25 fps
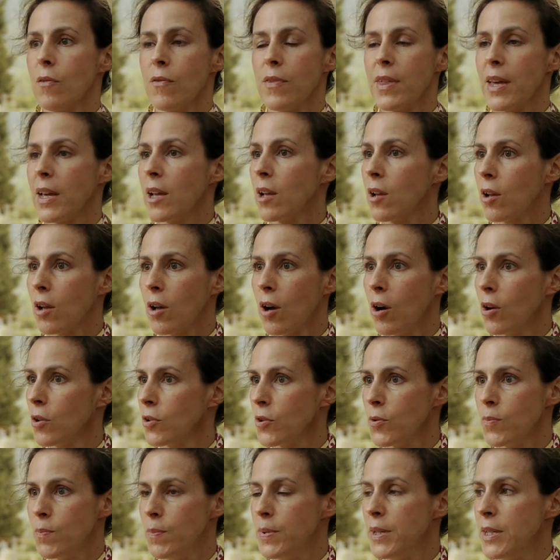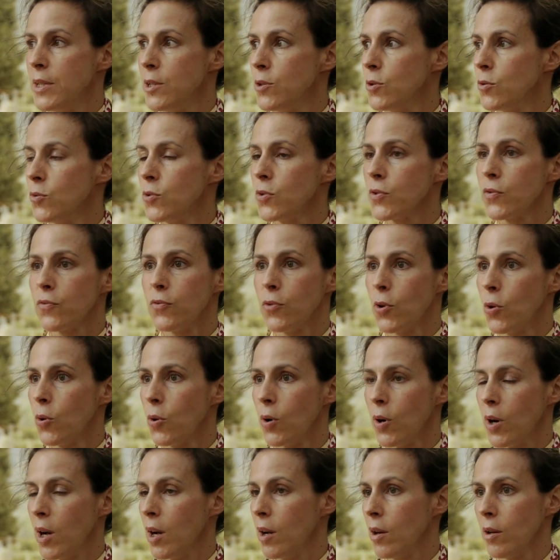They can't be used
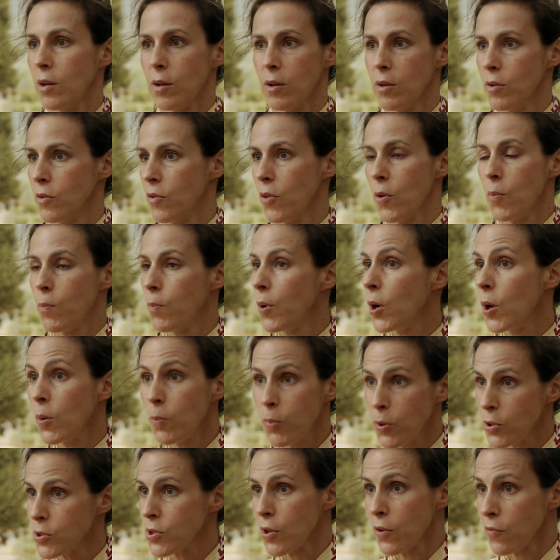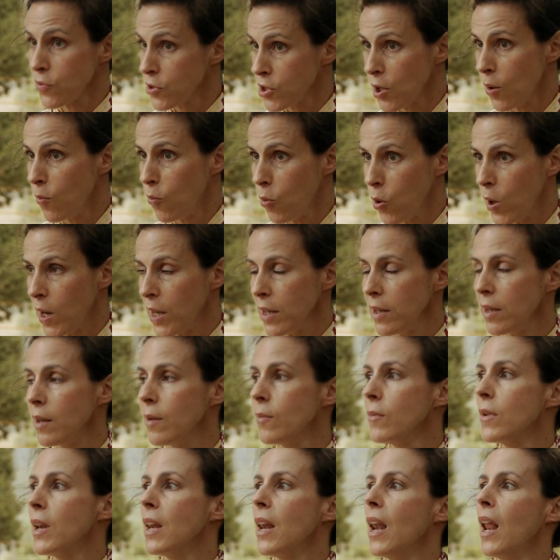for the purpose of
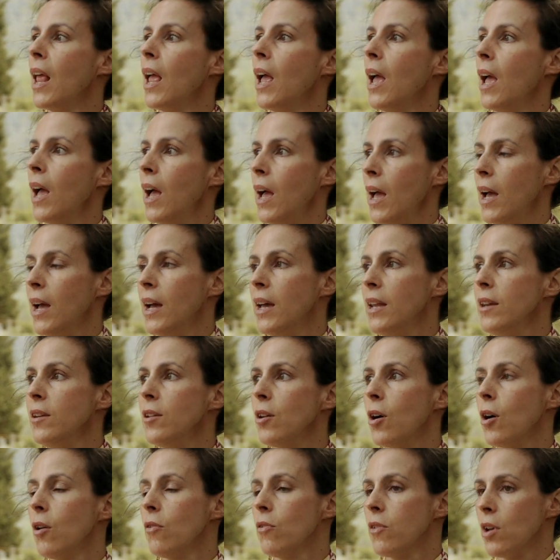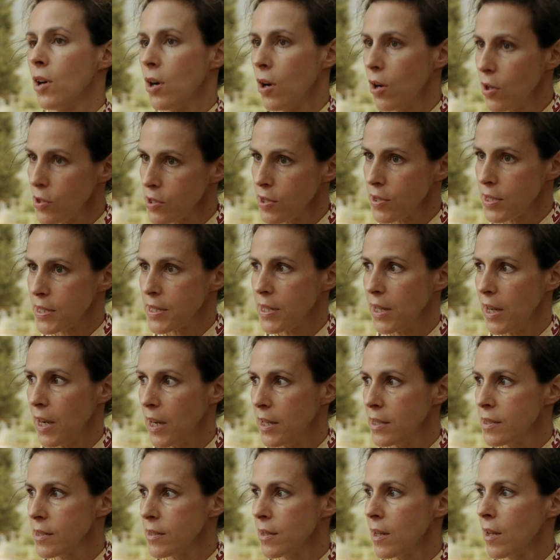someone, and on the other
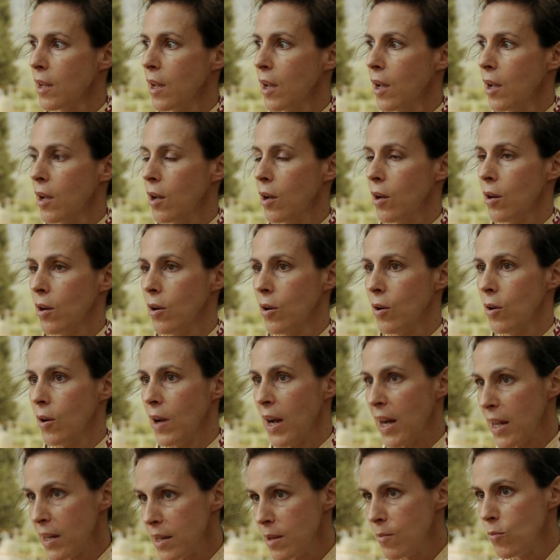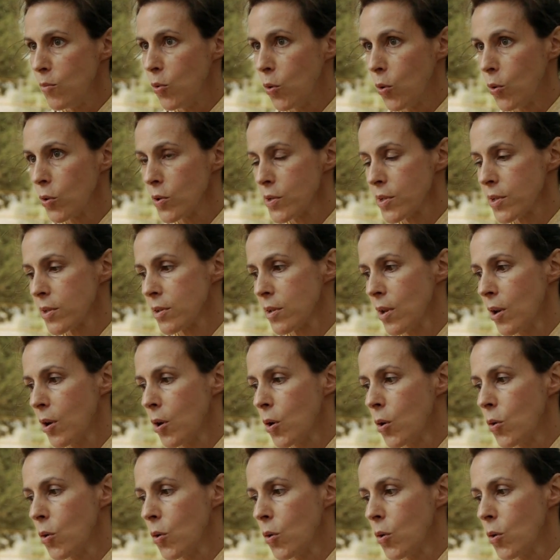side, animals,